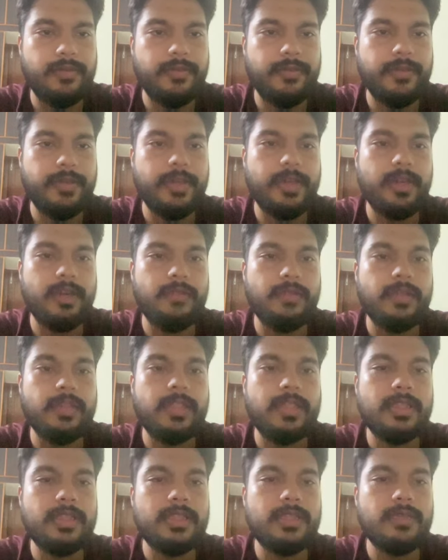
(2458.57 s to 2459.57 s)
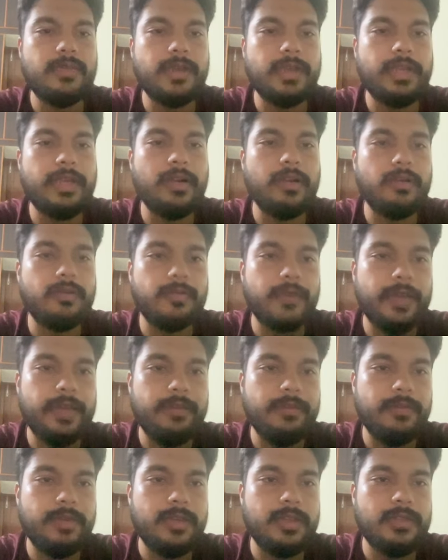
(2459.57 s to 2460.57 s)
Fair enough. I think this is working out
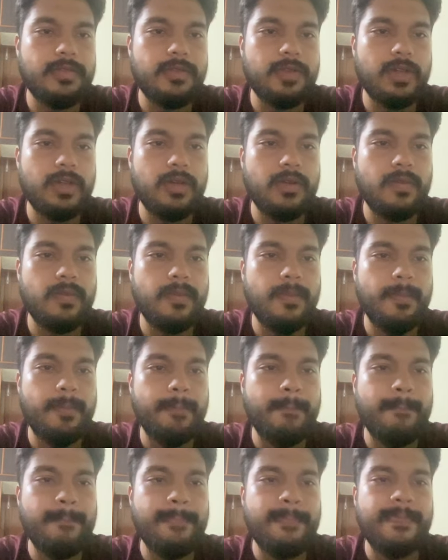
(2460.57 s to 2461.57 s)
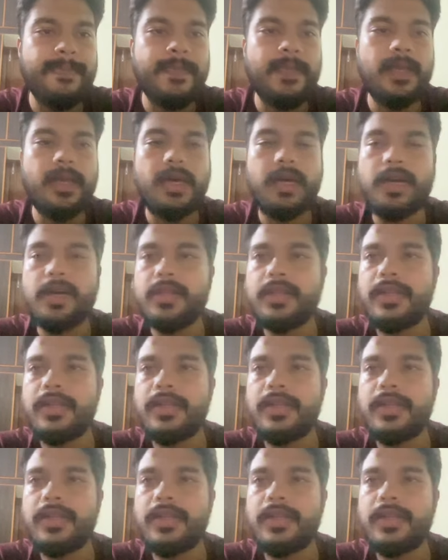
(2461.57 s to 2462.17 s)
fine for us for now. The